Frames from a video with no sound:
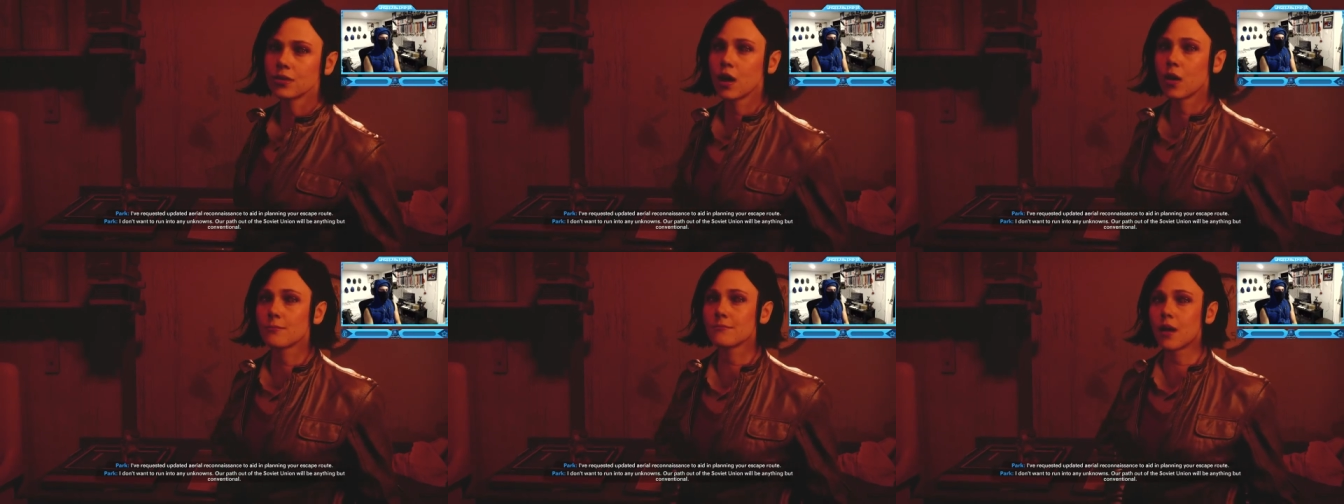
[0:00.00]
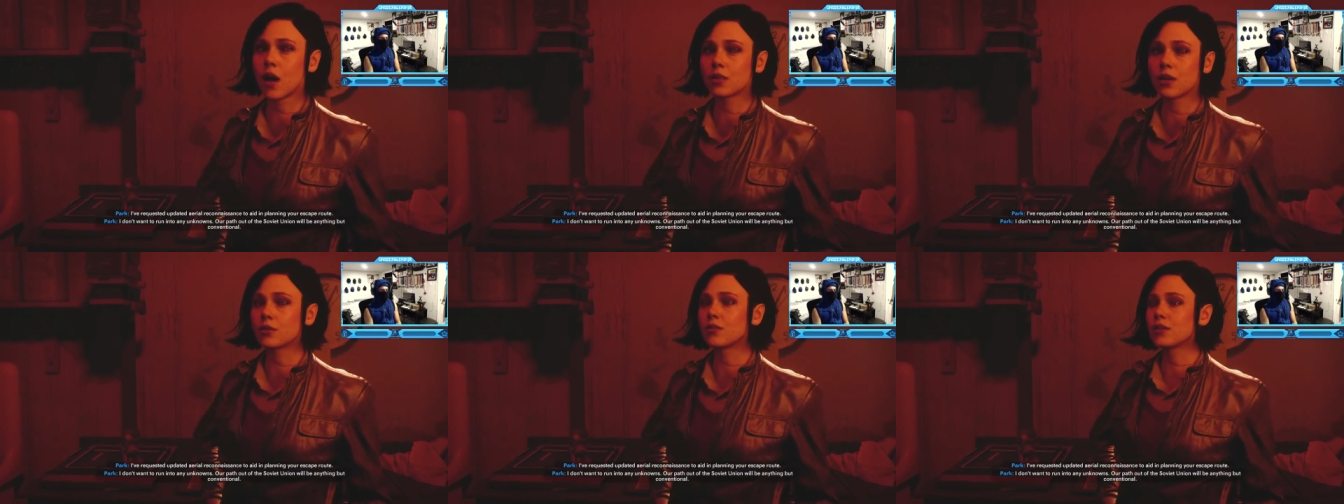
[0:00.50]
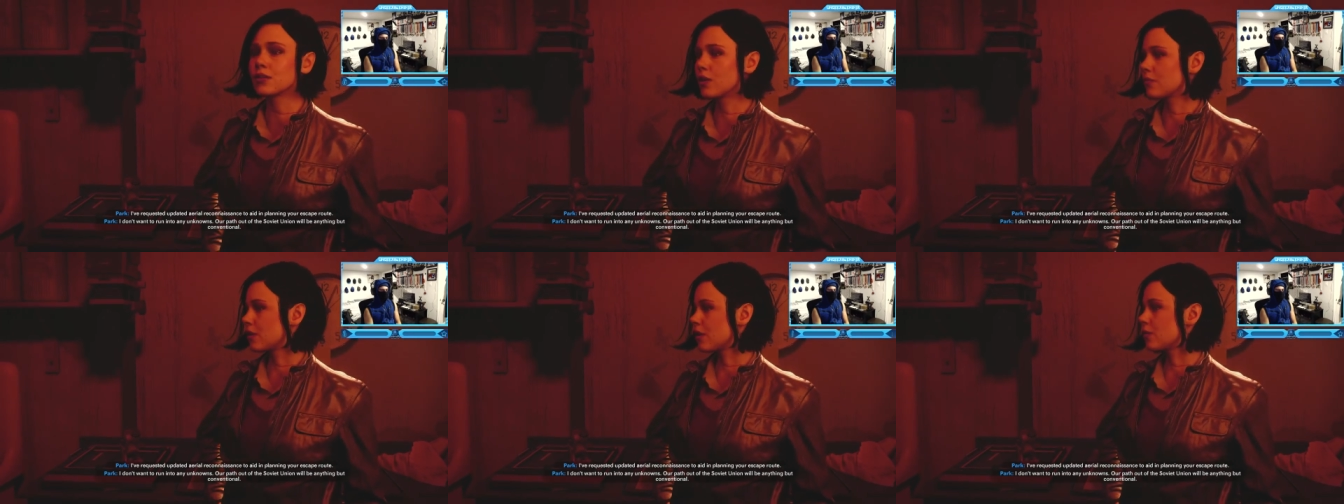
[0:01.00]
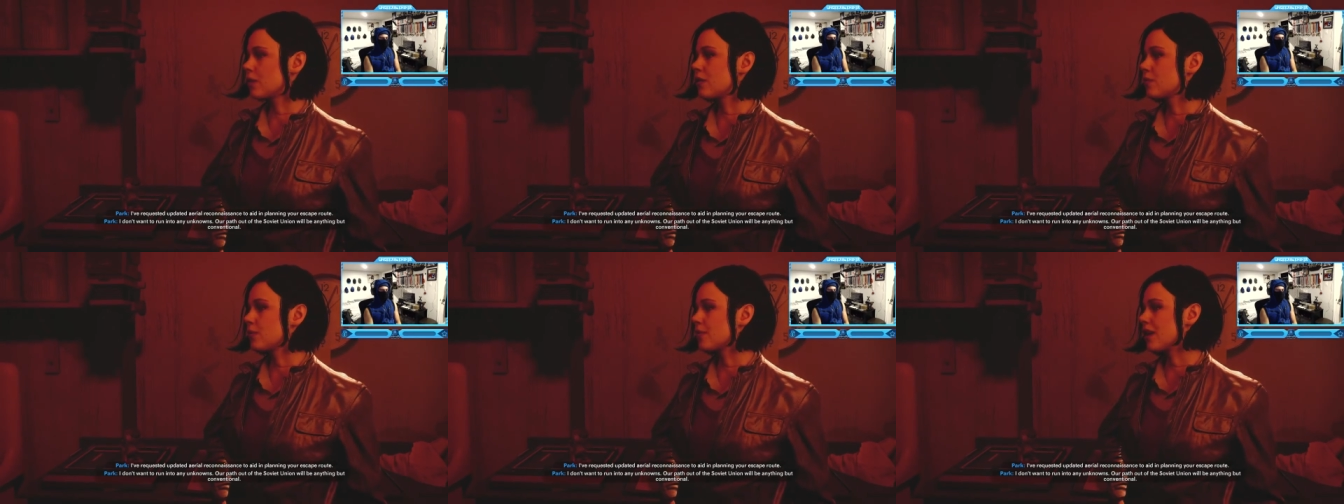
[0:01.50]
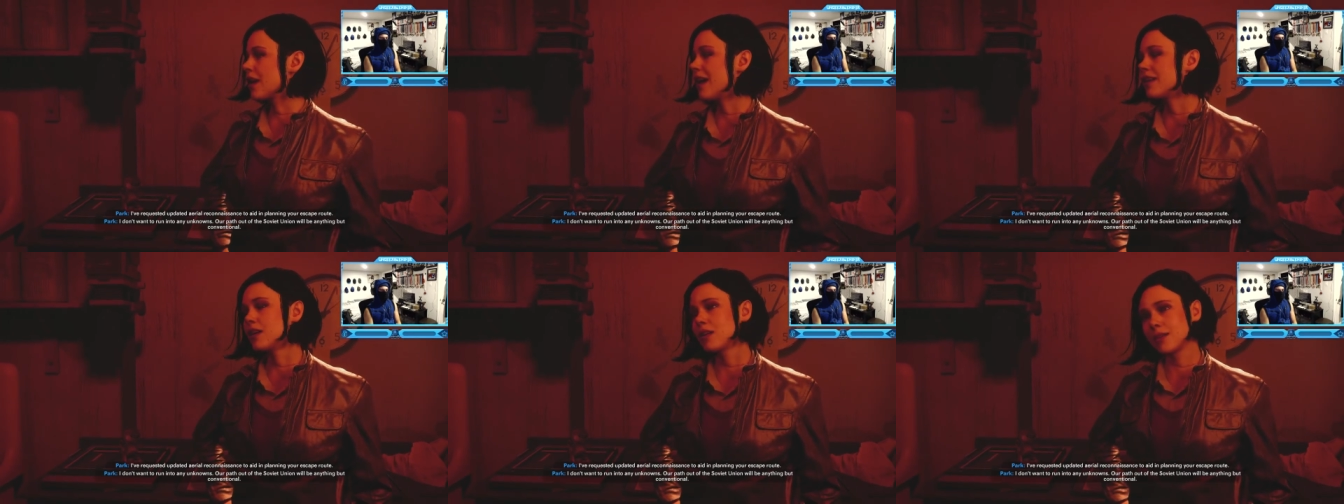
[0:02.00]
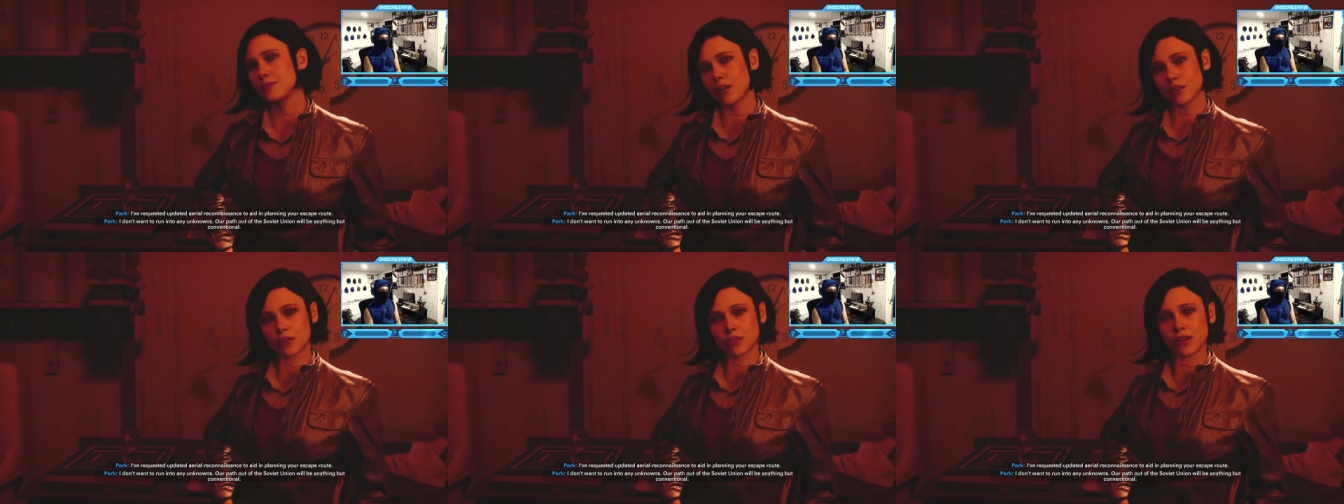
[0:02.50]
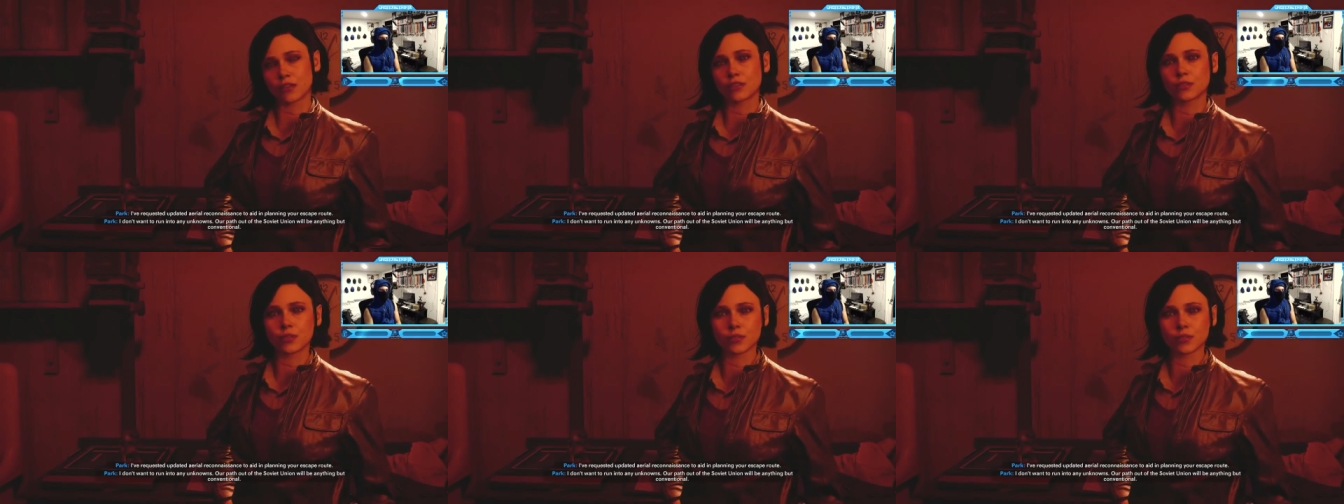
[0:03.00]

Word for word: Our path out of the Soviet Union will be anything but conventional.